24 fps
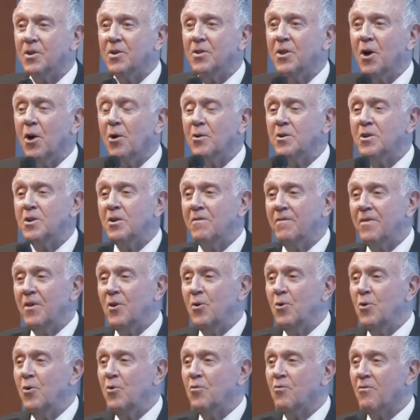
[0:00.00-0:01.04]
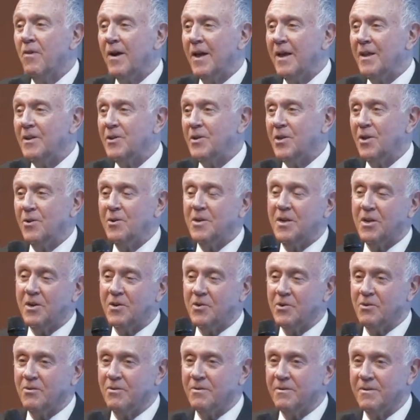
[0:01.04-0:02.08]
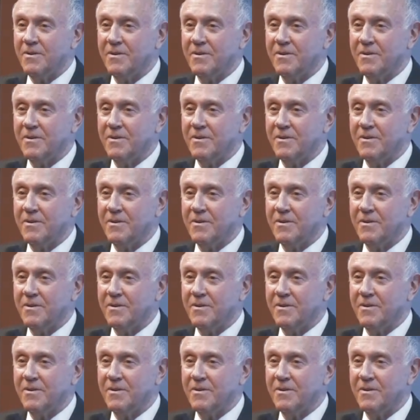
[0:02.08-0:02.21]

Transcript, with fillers: to those of you who raised those issues.